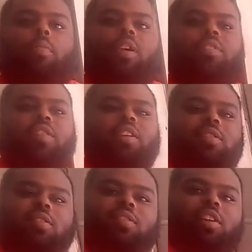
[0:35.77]
because it
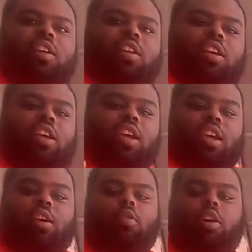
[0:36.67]
is sickening and
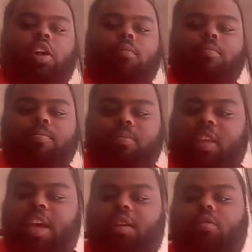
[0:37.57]
angering
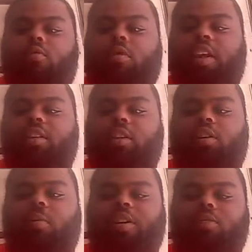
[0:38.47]
that when I
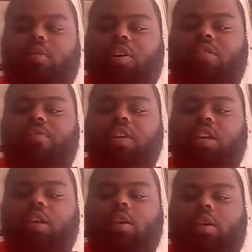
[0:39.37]
look on my Twitter
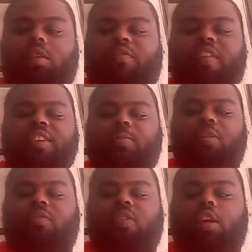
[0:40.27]
feed or
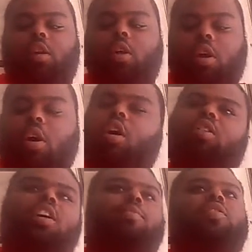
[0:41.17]
Facebook feed,
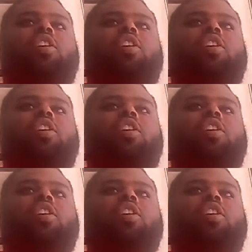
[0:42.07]
all I'm